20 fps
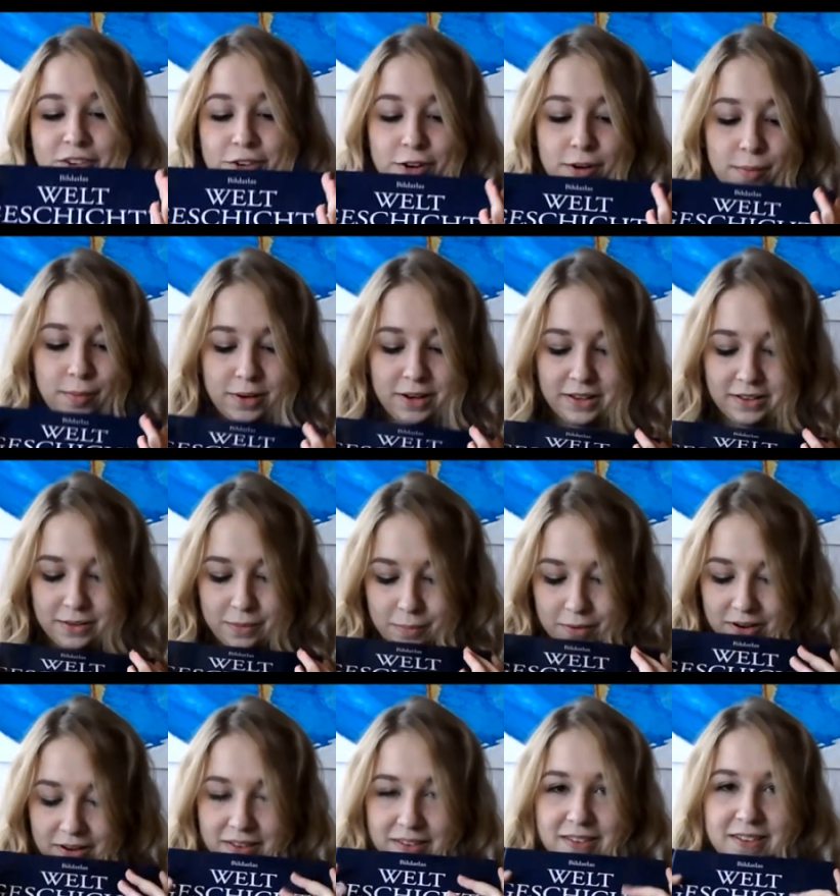German, as you
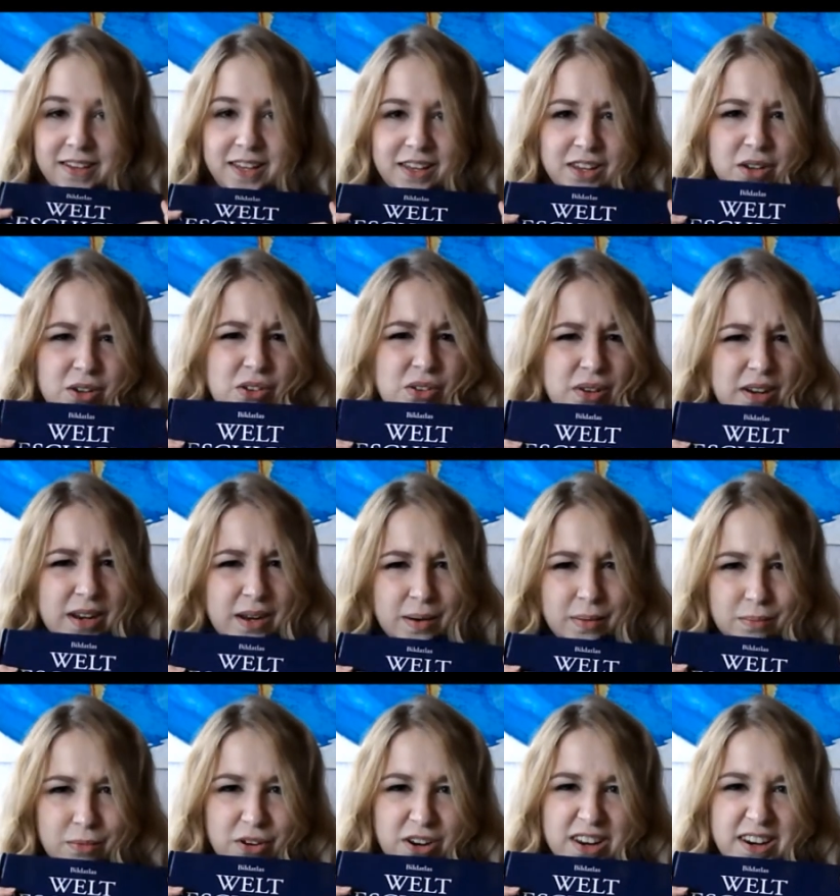might see. Usually
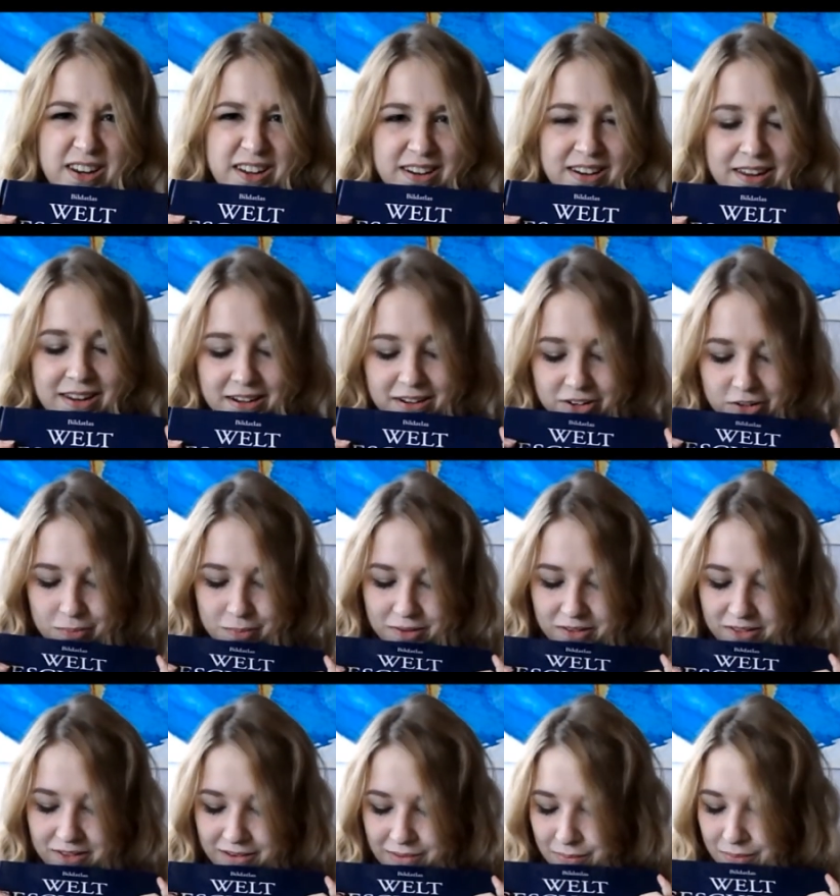I'm reading in English, but
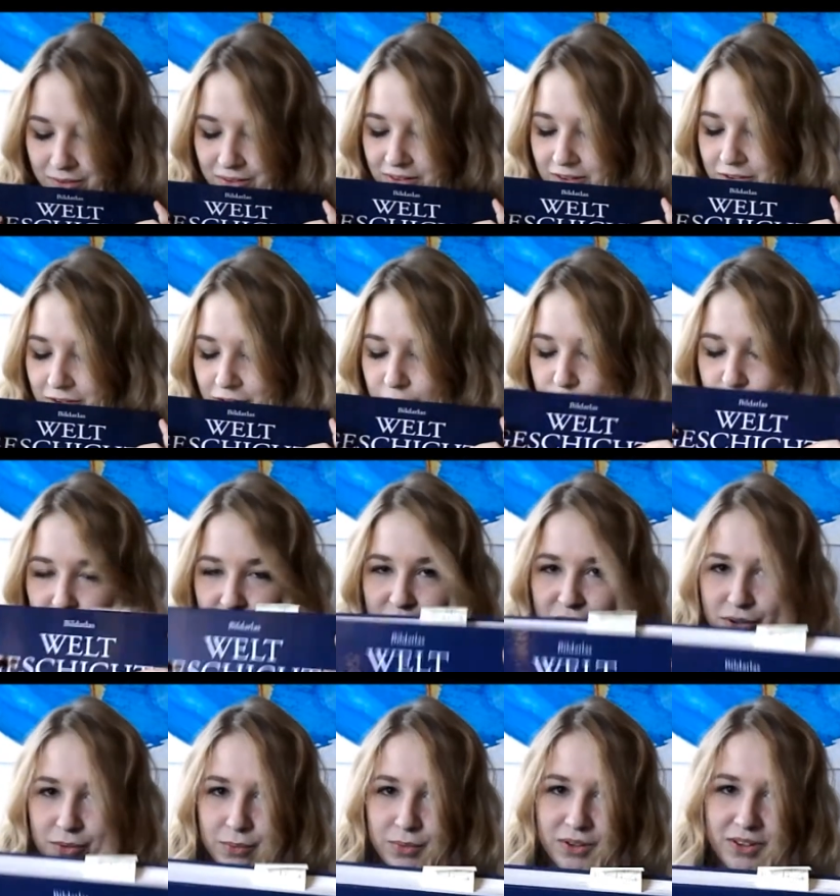this one's in German
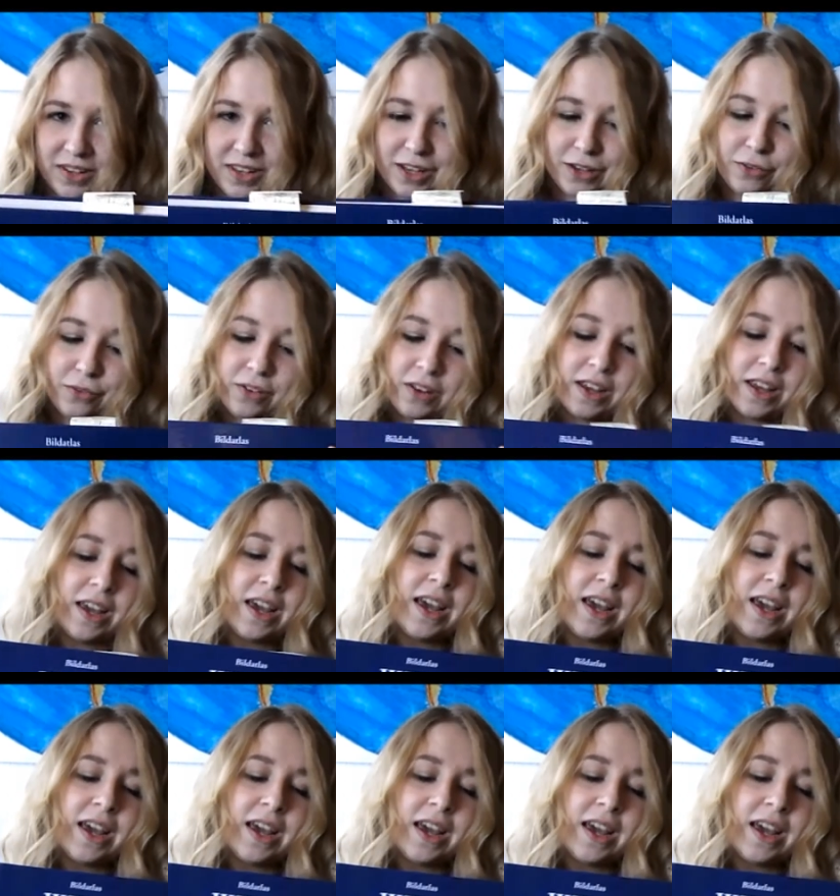because it was a gift.